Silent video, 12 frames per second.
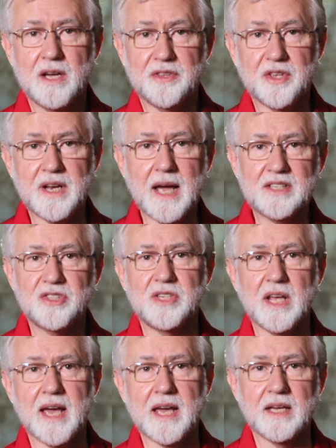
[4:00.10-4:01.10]
The next
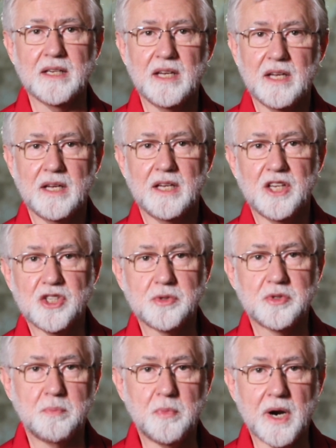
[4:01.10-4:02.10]
day,
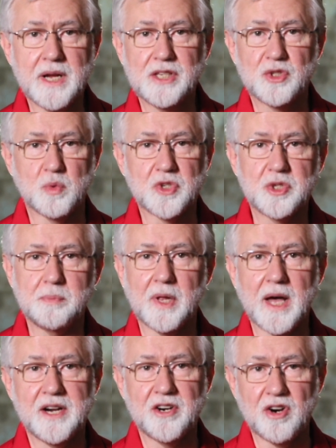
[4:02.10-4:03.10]
his brains were
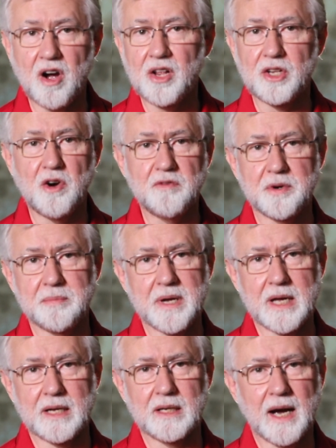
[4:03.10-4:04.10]
splattered all over me.
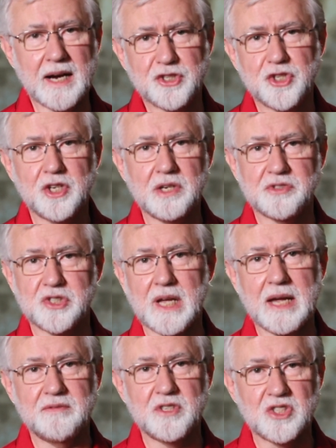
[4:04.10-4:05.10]
I should have
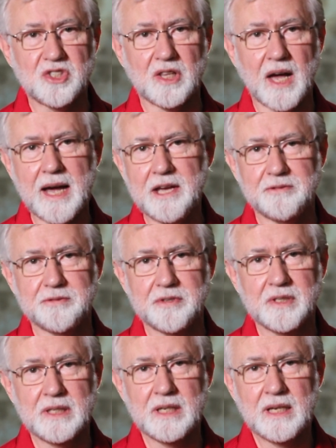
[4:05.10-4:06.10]
saved his life.
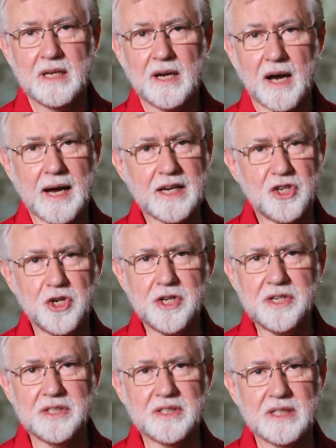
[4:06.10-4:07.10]
I
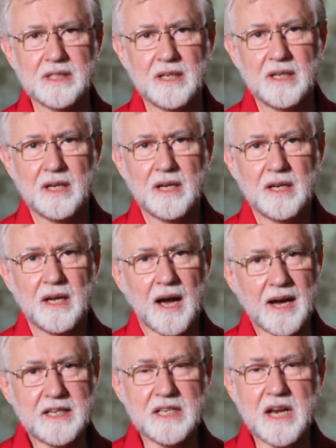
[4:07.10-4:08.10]
couldn't.
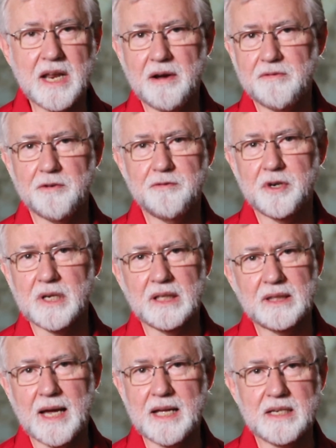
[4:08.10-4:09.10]
I can never forget
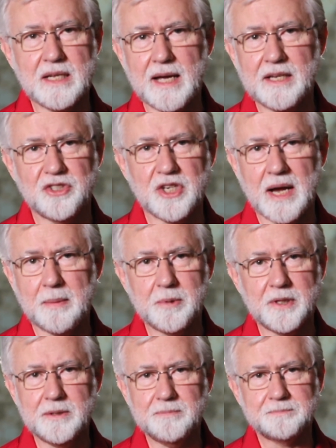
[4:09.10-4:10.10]
that day,
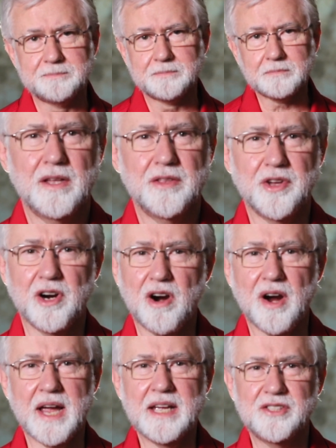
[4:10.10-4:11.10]
Chaplain. There
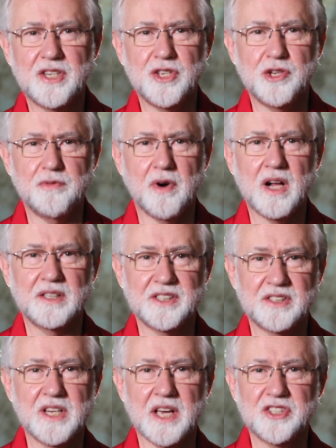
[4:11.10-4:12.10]
are 18
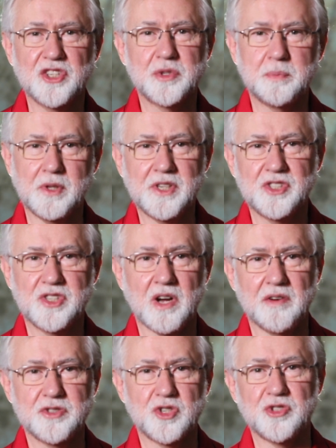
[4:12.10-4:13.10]
Uvalde, Texas police
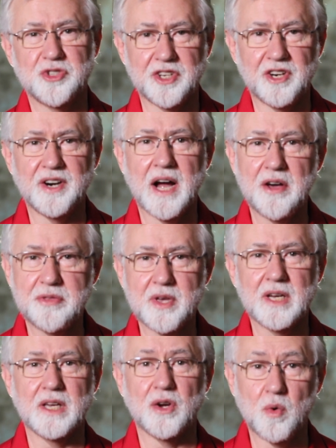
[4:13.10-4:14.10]
officers that are now
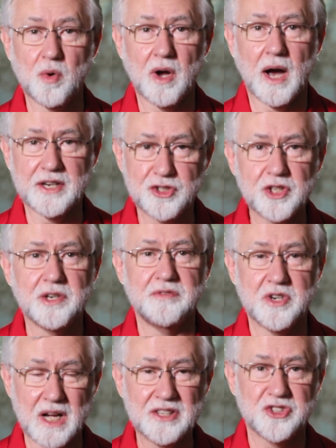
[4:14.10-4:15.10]
thinking, I should have
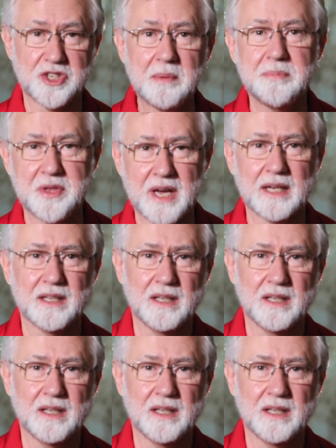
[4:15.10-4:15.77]
done something.